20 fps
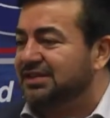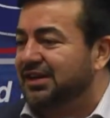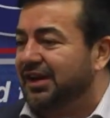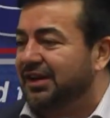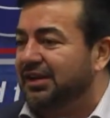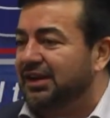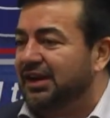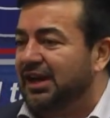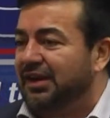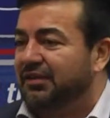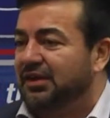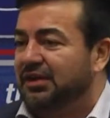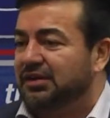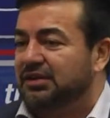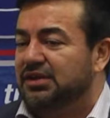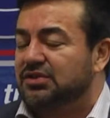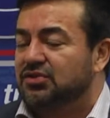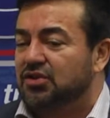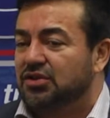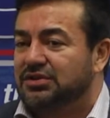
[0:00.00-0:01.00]
9/11,
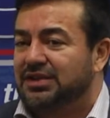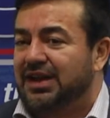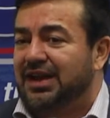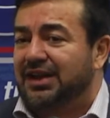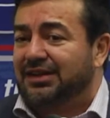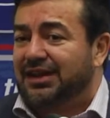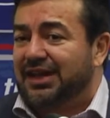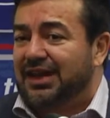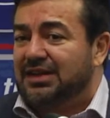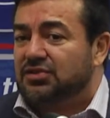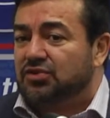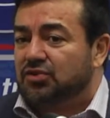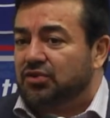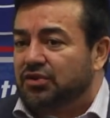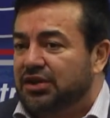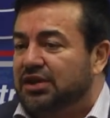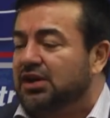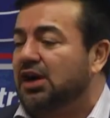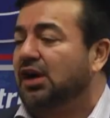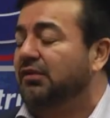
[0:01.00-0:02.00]
the society has to
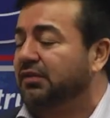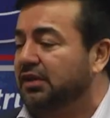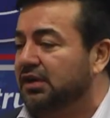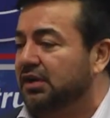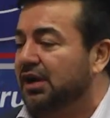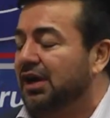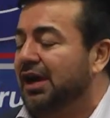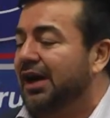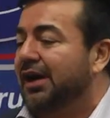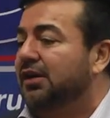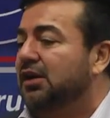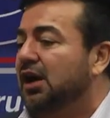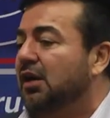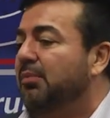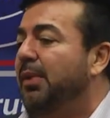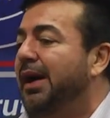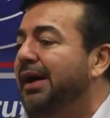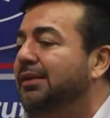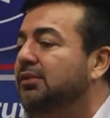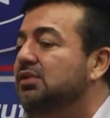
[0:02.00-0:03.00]
recover and come
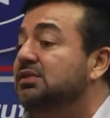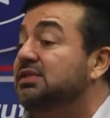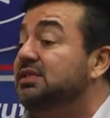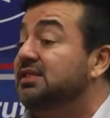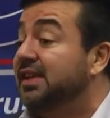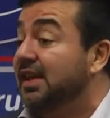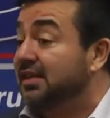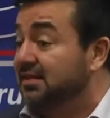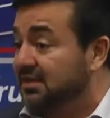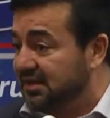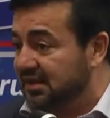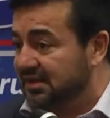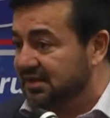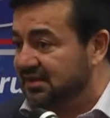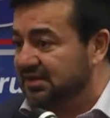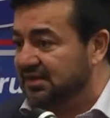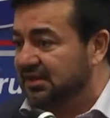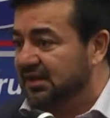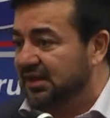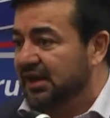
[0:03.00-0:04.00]
back to its
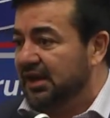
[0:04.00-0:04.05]
senses